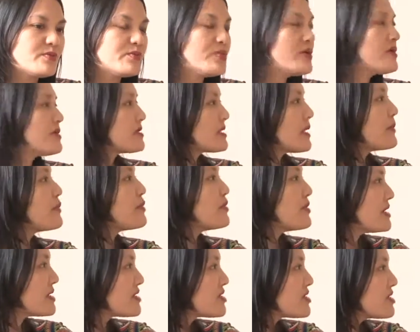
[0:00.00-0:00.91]
build a
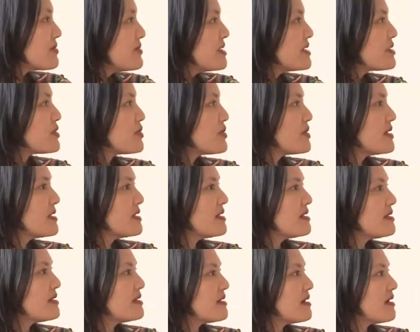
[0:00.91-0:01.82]
bridge
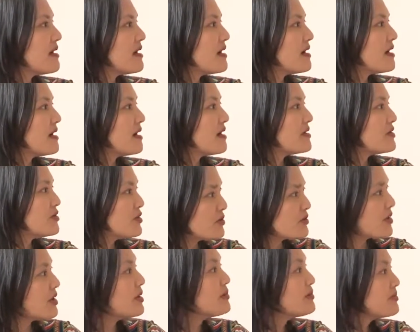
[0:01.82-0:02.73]
between
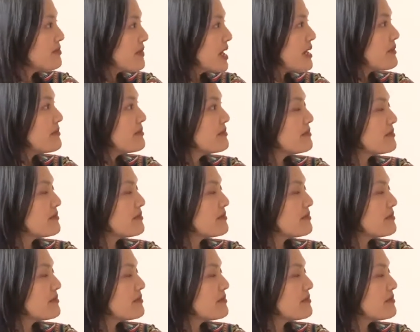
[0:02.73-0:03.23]
Europe, my